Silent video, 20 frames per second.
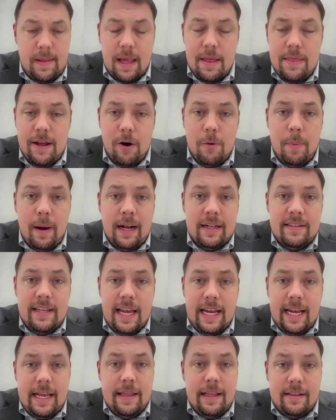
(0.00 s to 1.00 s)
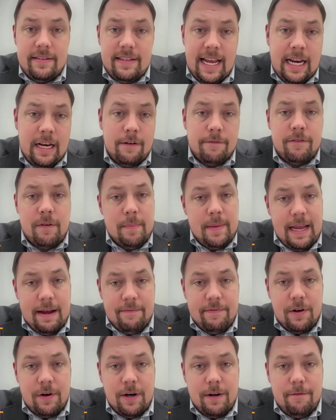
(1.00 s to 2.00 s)
thereby taking the data from the
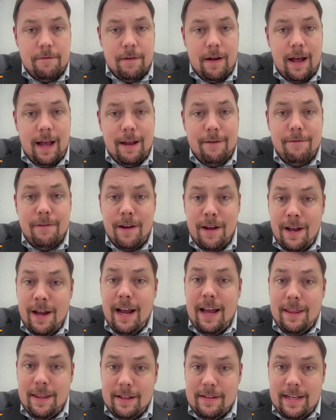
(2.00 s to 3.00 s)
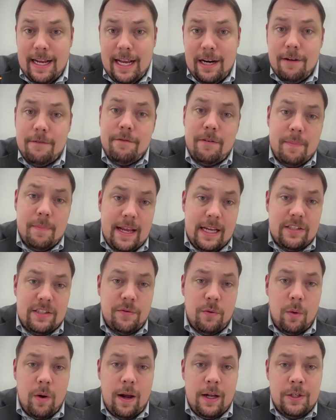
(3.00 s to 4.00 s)
F-35 and the data from the
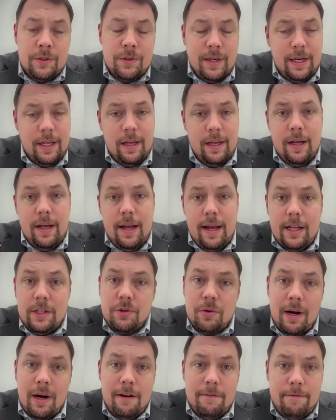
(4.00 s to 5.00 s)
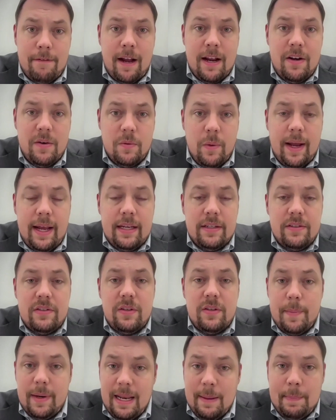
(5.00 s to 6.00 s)
S-400 and trying to find ways
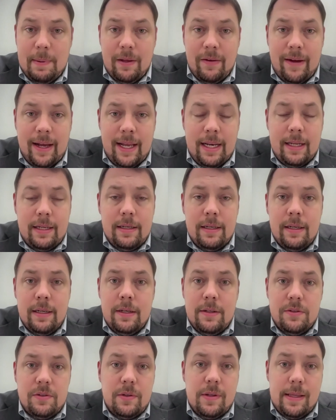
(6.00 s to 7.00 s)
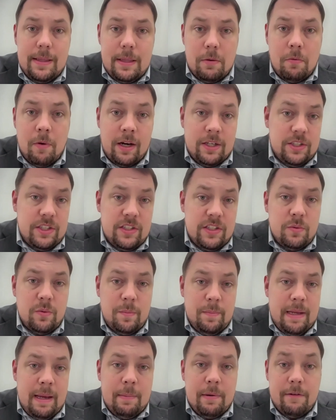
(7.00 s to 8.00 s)
to manipulate it so that the Russians
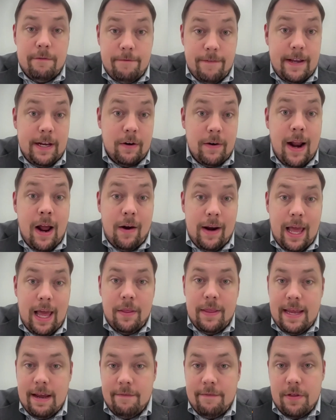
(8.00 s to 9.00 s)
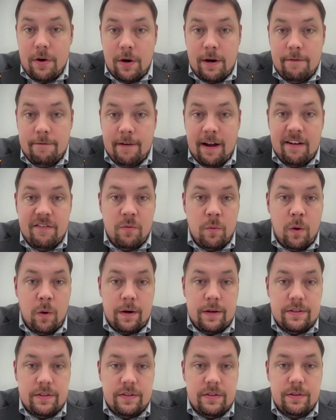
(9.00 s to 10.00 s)
would be able to figure out how the F-35
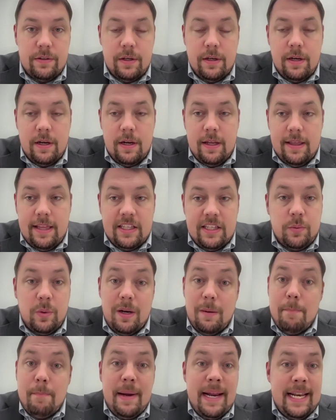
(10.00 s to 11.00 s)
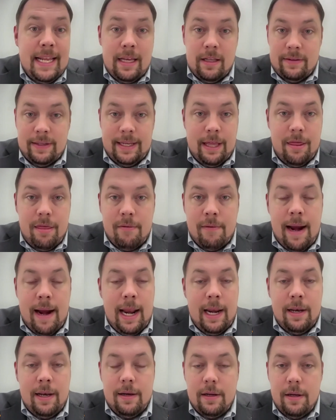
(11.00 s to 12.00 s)
works. This would immediately
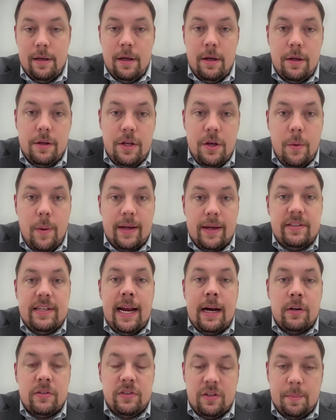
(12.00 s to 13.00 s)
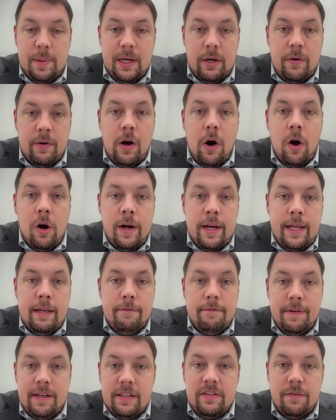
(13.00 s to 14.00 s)
threaten U.S. air superiority
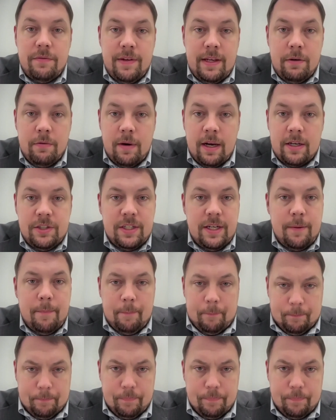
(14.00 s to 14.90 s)
vis-a-vis Russia.